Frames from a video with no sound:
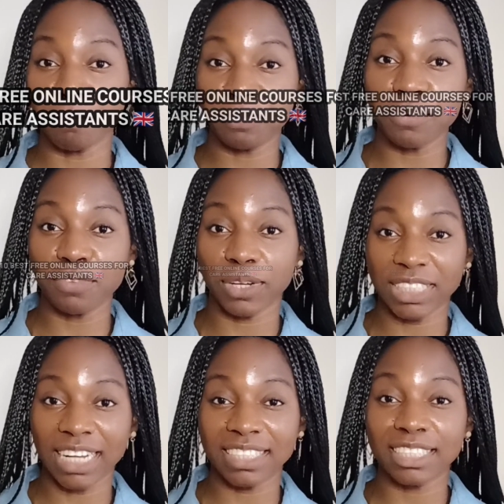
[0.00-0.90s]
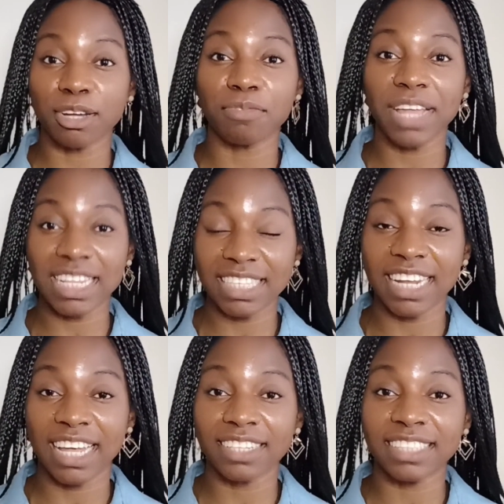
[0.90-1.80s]
improve your chances of getting a
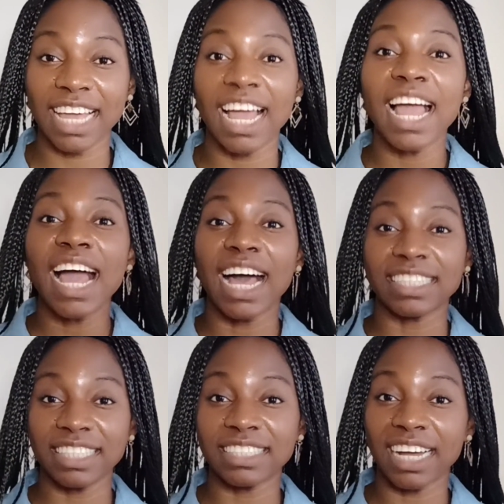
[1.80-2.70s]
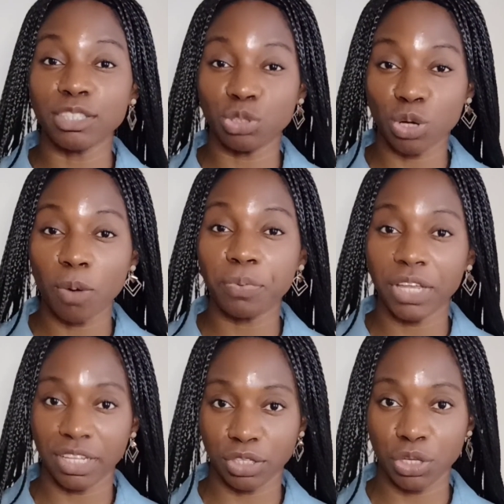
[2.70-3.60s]
healthcare assistant job
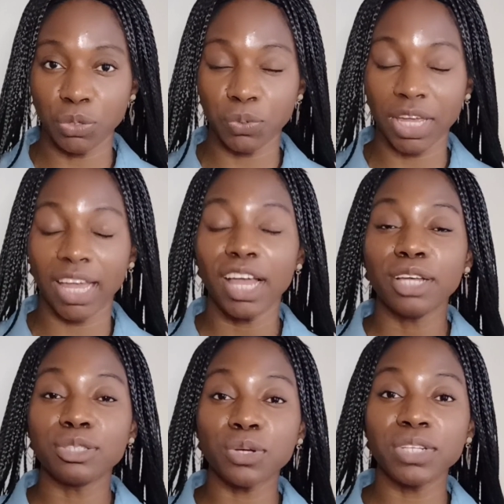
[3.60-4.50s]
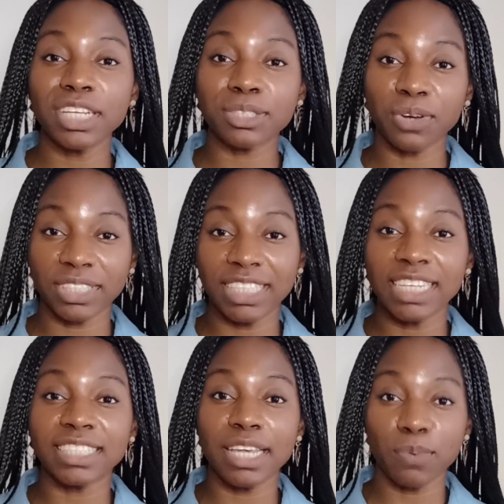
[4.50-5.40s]
in the UK. So these
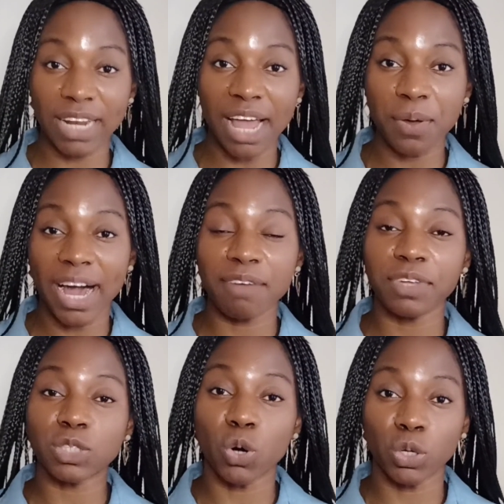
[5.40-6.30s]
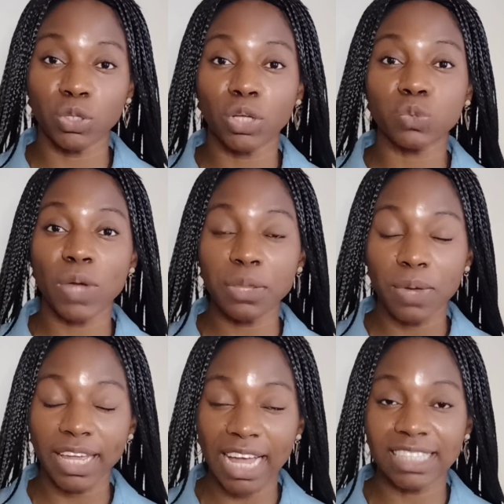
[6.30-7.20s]
courses, whether you have it or not, when
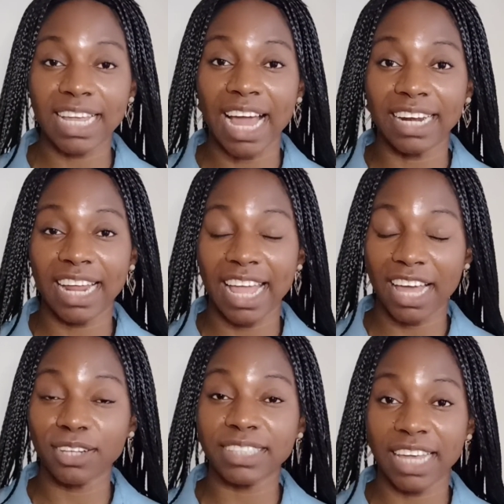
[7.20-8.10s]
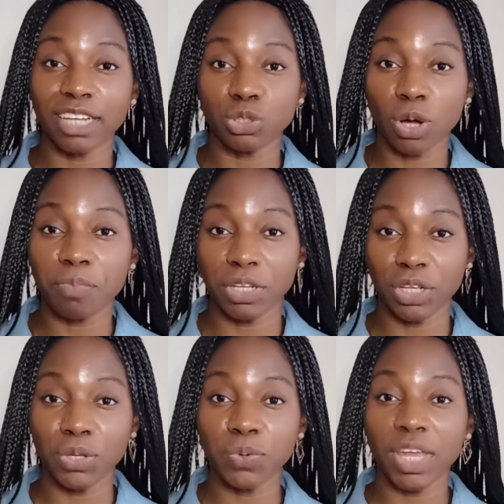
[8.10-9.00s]
you get a healthcare job in
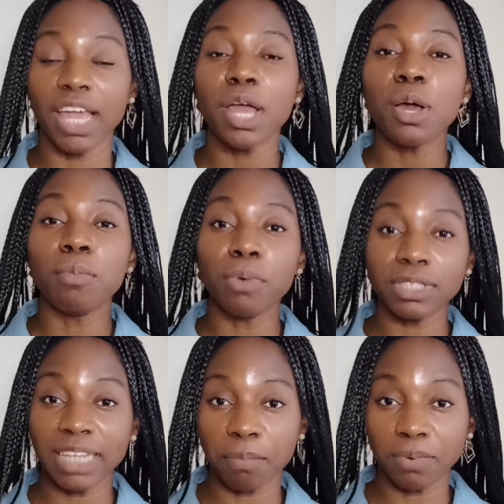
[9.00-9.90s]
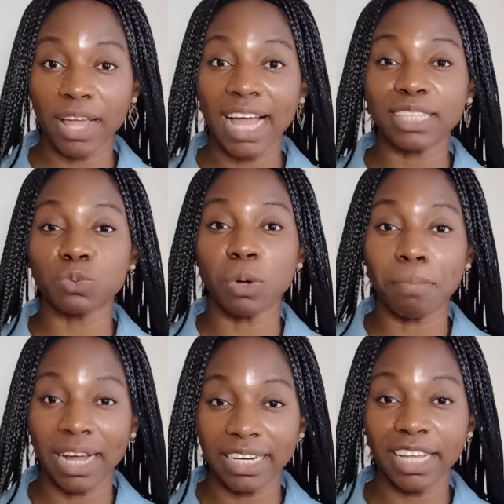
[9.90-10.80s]
the UK, most employers will
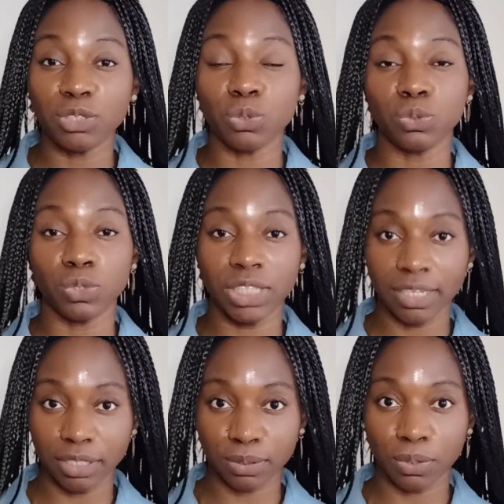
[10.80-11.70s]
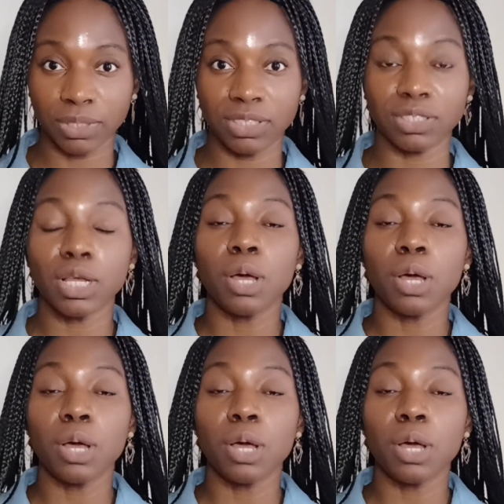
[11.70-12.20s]
mandate you to take these courses.